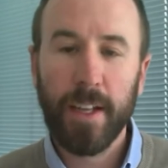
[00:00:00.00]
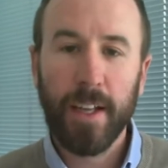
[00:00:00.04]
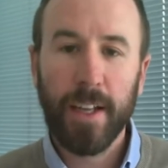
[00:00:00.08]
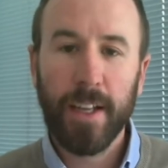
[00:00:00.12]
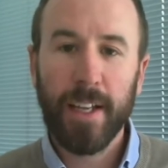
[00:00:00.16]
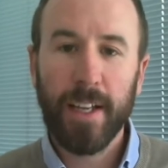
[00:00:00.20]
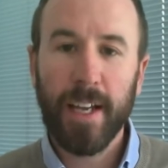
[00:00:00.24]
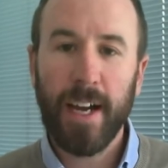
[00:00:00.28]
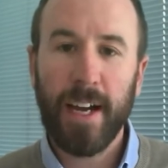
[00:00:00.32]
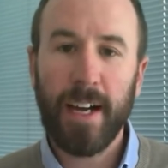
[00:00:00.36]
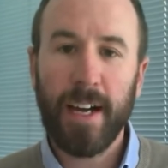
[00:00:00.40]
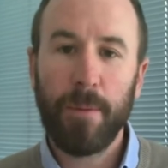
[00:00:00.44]

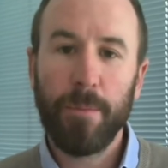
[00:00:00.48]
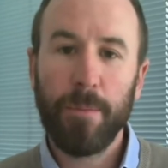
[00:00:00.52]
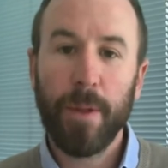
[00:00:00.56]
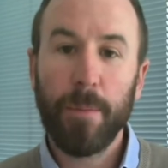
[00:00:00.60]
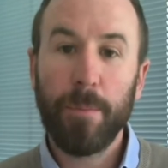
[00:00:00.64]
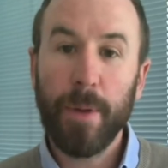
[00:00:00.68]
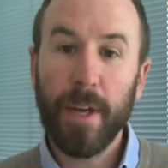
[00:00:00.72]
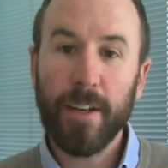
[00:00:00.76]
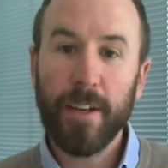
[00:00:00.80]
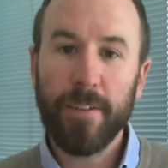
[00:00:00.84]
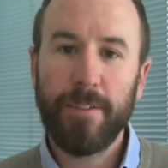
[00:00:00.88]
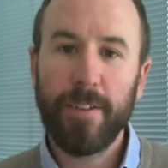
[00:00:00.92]
The
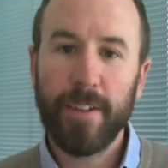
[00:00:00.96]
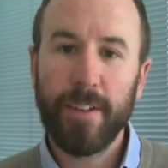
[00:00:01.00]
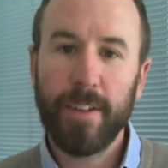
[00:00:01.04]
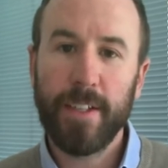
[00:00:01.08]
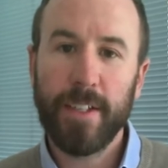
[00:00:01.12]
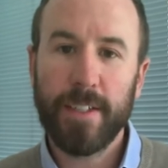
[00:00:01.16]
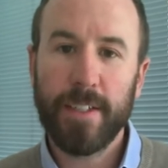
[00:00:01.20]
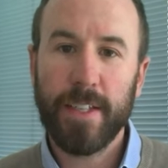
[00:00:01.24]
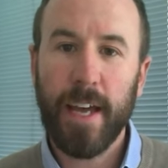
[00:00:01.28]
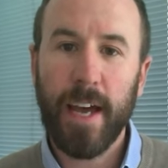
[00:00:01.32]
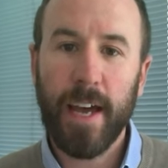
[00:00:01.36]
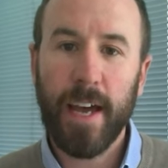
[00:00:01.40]
benefit
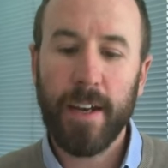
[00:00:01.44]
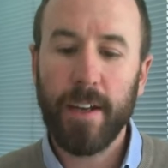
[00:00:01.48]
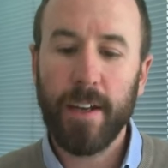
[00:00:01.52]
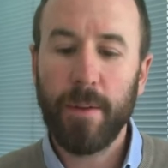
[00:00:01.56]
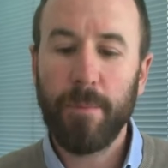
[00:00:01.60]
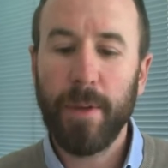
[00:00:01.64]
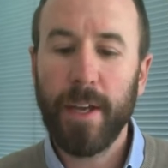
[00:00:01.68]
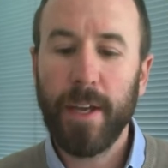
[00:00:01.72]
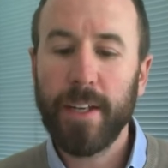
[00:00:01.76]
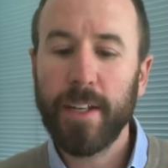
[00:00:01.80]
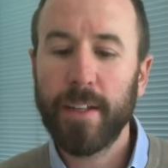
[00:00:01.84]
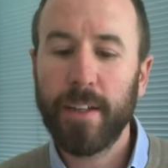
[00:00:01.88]
this had
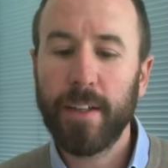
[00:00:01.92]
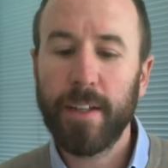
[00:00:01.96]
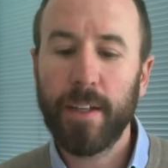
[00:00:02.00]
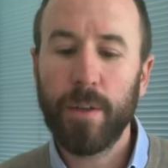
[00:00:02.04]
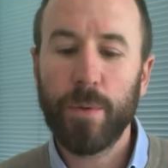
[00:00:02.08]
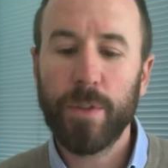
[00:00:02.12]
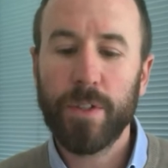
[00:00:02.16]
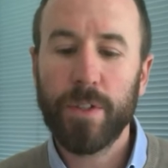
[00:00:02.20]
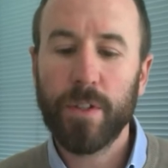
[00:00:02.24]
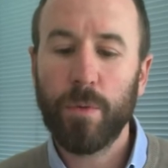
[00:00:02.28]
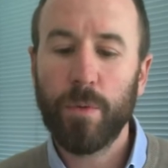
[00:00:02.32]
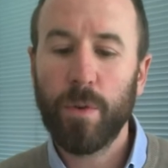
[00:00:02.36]
immediately
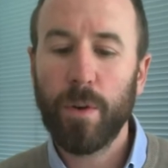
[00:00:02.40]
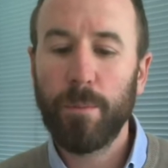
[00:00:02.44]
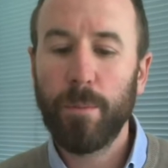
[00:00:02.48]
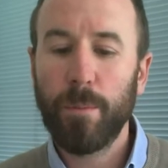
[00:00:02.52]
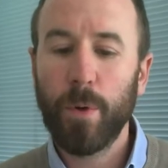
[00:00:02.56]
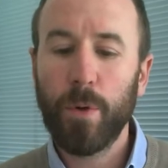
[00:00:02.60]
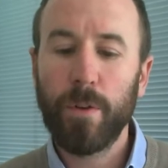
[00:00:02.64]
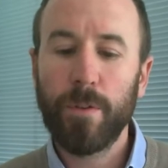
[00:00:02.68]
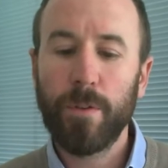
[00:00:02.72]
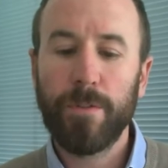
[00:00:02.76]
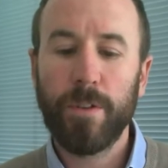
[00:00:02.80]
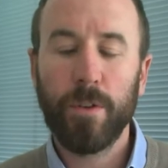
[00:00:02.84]
was it
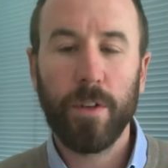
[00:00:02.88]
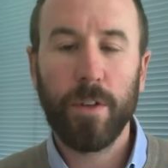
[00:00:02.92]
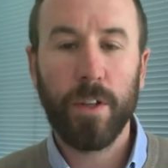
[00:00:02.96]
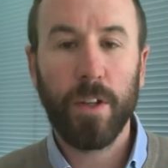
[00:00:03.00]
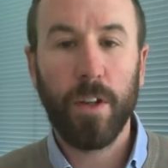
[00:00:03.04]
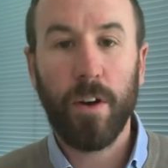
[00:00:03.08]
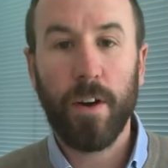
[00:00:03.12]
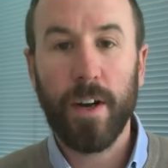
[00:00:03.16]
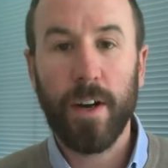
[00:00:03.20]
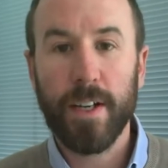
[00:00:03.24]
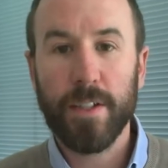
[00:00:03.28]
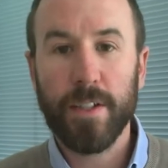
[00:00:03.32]
removed the
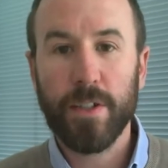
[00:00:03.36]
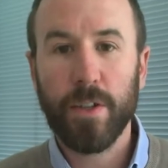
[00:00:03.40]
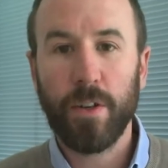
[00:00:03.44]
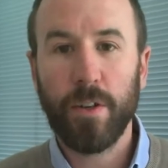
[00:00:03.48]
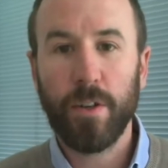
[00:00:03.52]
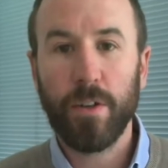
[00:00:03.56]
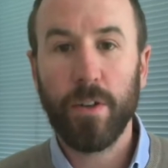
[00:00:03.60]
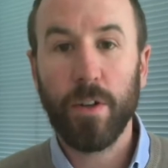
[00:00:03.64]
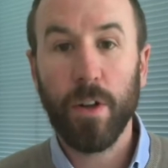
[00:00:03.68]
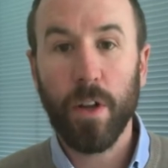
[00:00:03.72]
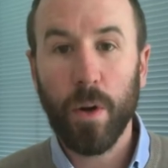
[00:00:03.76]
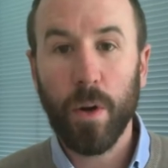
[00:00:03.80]
reliance
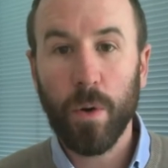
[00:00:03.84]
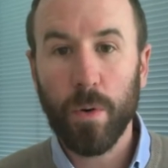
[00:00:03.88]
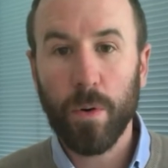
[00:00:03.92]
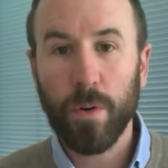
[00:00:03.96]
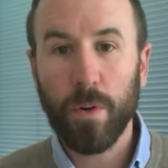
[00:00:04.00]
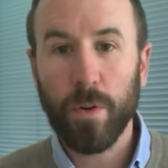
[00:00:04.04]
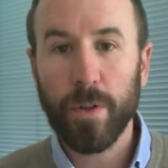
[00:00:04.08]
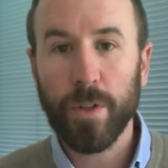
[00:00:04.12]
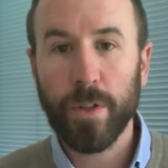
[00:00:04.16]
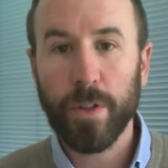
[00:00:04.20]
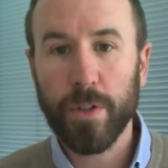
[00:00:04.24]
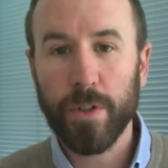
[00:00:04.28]
on lower
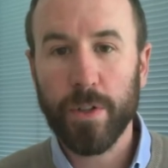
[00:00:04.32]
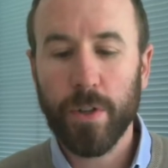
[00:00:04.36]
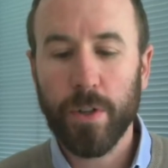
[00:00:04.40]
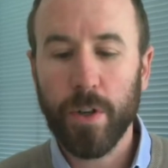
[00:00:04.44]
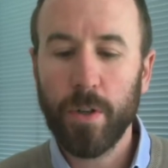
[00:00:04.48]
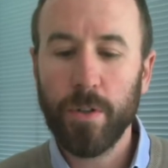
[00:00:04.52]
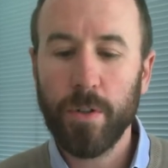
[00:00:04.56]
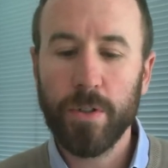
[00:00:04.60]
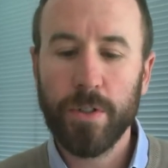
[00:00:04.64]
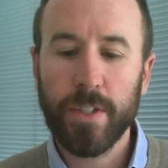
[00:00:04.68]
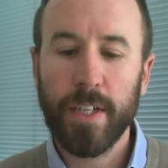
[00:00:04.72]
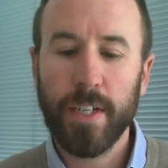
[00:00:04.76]
order
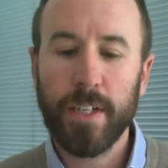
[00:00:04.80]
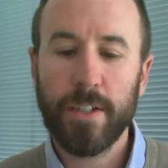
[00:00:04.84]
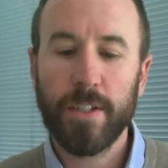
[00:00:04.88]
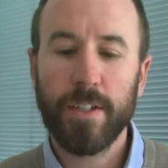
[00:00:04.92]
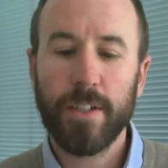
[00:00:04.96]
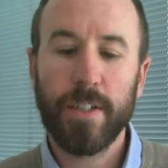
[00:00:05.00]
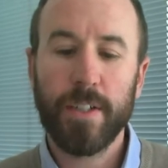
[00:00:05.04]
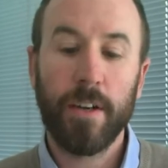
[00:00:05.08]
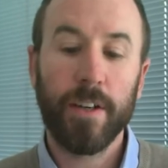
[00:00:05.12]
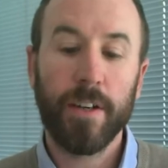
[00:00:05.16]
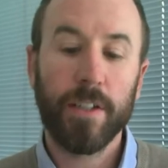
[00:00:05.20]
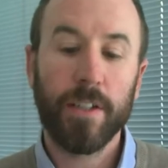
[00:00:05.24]
controls, such as
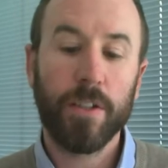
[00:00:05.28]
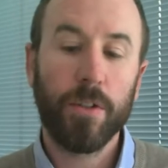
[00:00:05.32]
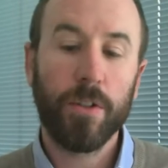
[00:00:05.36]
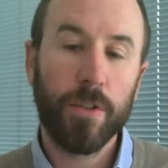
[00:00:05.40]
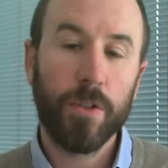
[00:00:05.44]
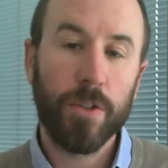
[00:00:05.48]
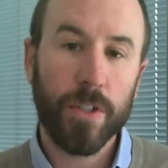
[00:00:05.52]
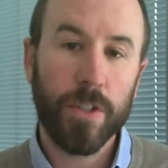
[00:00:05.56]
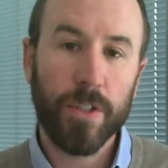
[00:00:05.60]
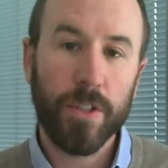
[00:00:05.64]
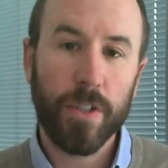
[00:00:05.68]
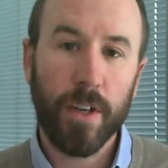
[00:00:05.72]
their
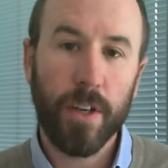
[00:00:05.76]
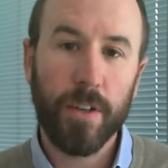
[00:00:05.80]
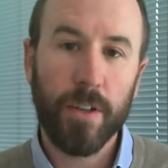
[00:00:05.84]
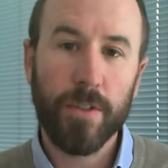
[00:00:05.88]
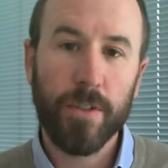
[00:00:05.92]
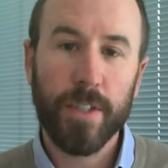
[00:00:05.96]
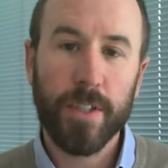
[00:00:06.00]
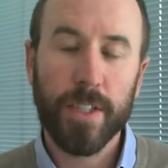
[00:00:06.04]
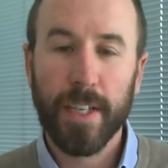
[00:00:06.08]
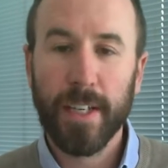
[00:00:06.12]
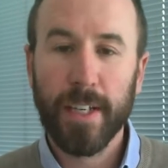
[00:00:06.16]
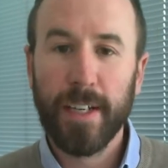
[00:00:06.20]
exclusion
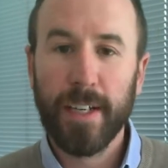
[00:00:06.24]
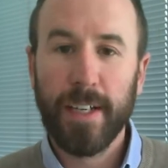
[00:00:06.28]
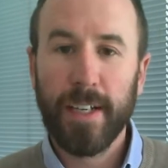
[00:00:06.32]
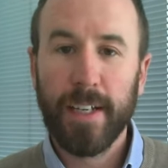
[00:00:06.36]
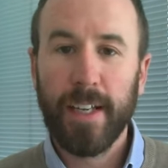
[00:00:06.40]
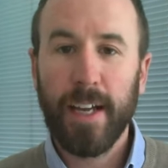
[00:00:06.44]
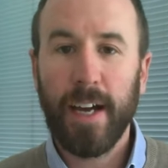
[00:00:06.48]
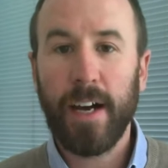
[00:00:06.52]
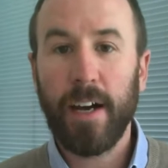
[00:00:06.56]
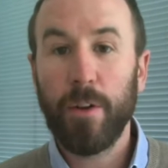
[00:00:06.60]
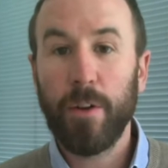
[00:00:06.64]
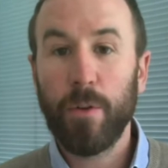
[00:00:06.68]
zones.
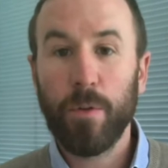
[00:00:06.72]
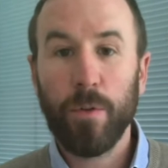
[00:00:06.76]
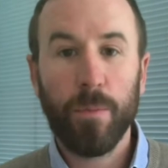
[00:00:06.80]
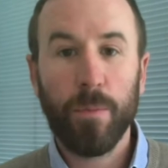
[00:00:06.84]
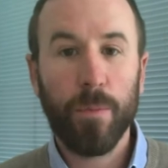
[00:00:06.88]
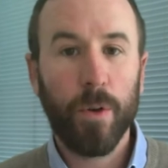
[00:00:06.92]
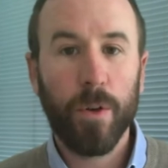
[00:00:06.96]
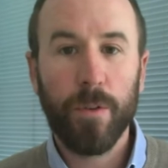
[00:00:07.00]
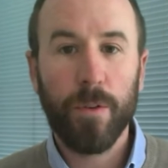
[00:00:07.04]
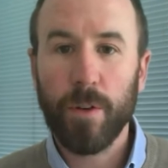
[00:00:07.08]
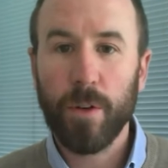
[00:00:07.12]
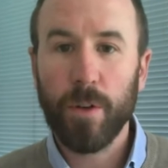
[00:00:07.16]
It
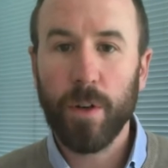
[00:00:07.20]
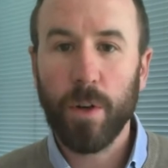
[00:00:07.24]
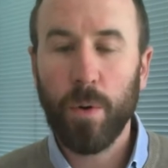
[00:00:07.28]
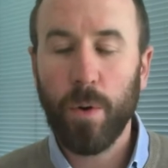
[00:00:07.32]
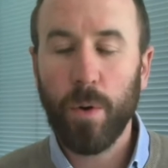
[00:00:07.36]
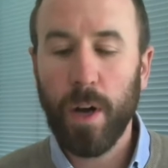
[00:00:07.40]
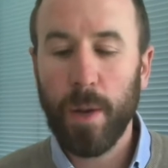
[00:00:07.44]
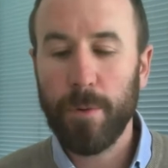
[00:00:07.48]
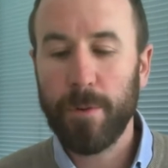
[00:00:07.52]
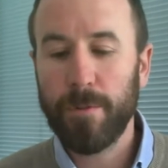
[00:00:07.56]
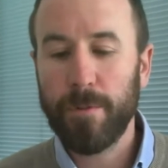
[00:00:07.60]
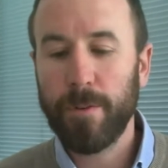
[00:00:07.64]
removed the
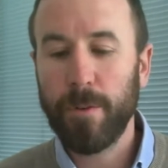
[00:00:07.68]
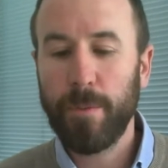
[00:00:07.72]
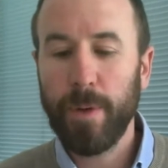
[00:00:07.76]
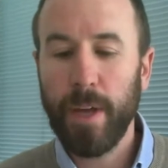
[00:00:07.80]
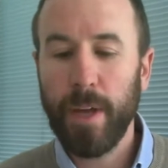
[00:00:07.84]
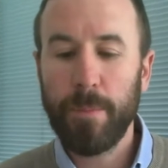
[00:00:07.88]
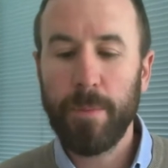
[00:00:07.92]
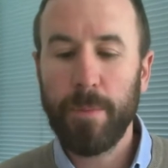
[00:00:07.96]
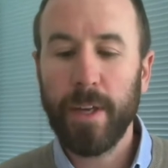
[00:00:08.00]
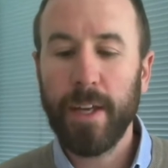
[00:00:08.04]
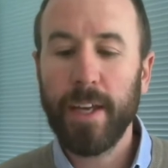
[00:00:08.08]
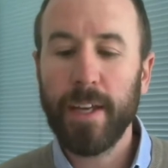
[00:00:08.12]
requirement for
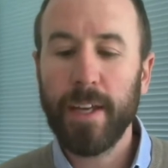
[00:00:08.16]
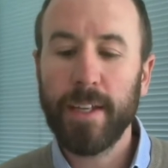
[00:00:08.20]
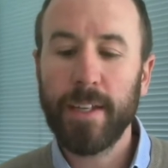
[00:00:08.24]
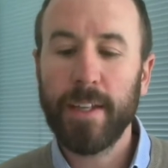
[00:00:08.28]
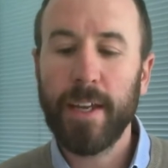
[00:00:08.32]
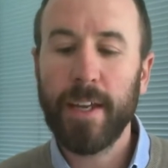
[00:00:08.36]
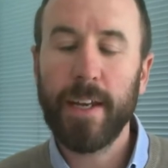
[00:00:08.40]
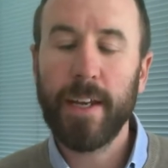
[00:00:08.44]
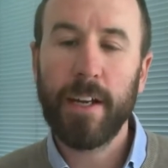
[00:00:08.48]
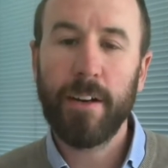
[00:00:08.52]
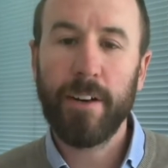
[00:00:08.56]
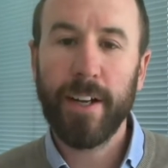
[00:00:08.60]
PPE in
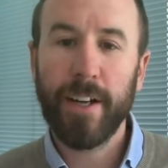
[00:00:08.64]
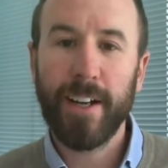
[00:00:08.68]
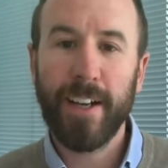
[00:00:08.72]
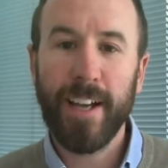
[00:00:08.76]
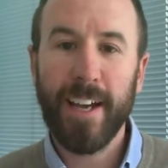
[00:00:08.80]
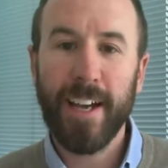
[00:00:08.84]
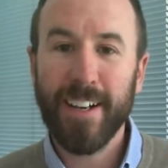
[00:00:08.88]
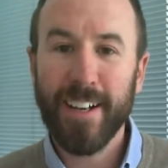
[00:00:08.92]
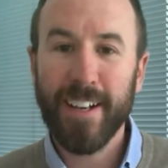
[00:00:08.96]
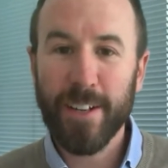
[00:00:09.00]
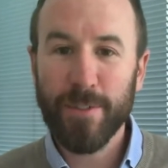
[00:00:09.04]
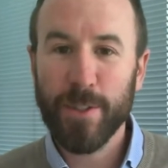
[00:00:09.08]
that area,
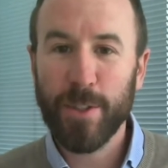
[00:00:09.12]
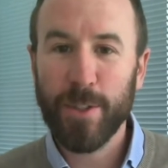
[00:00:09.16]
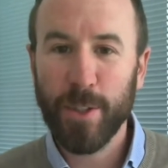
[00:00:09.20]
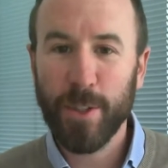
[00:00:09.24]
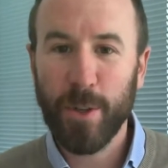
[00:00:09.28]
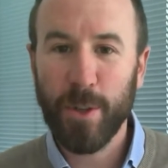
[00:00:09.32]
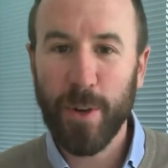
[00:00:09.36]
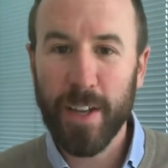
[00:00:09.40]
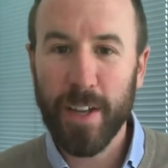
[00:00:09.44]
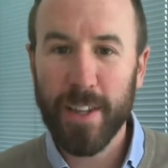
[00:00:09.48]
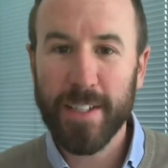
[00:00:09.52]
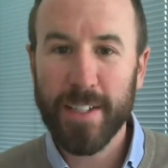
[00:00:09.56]
and it even
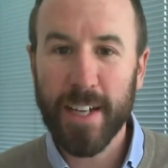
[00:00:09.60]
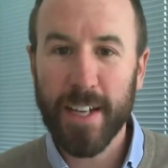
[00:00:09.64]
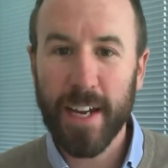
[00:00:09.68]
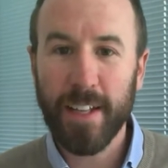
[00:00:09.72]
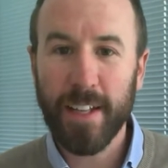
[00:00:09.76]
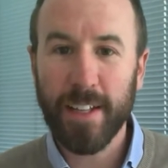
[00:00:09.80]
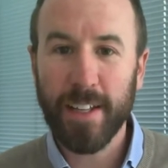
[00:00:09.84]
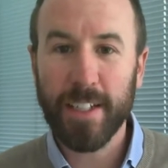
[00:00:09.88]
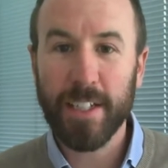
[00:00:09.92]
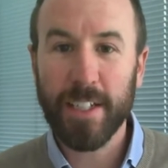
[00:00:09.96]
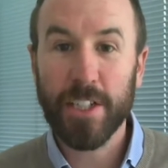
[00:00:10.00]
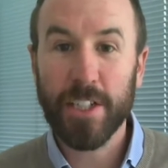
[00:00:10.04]
took away the
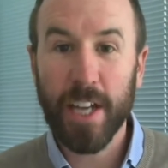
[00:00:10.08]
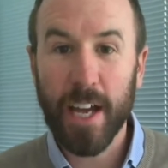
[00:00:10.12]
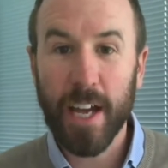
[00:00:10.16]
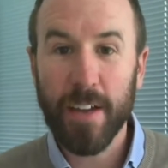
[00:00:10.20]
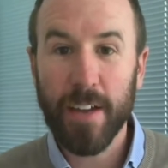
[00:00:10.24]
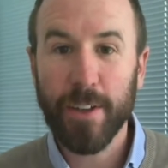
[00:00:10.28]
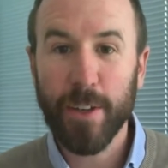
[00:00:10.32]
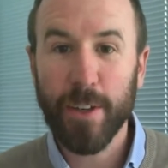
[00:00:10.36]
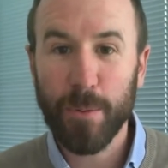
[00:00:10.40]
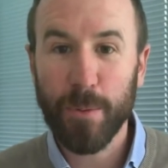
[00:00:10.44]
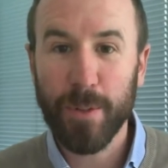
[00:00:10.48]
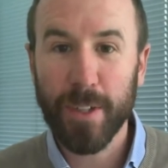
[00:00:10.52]
daily
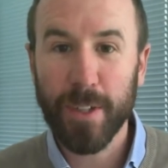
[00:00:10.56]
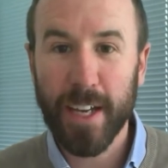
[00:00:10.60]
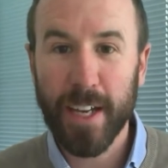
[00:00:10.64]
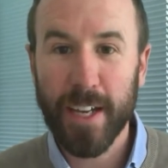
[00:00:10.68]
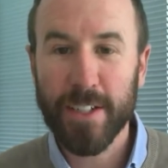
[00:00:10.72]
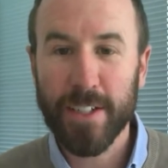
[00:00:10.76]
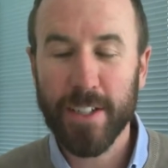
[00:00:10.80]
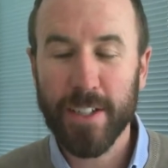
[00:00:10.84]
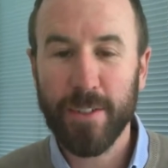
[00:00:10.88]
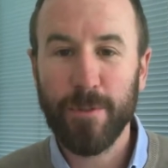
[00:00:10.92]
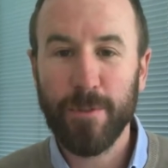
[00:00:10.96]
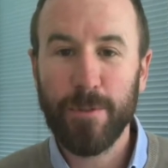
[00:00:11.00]
shaving
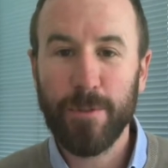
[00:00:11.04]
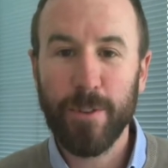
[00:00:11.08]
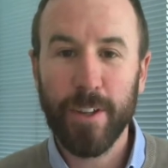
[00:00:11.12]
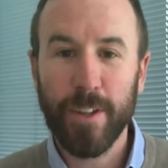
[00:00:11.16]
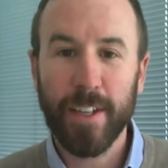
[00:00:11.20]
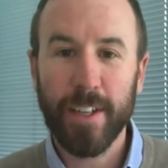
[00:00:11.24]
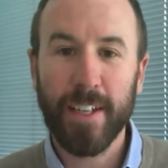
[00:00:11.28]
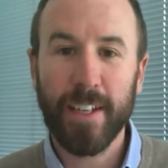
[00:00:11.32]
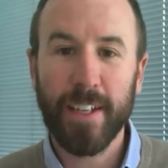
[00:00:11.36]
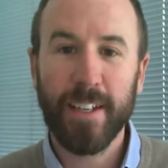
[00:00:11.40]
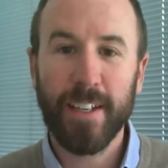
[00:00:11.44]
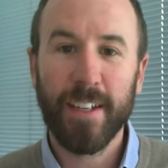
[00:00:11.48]
obligation for
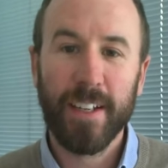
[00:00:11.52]
the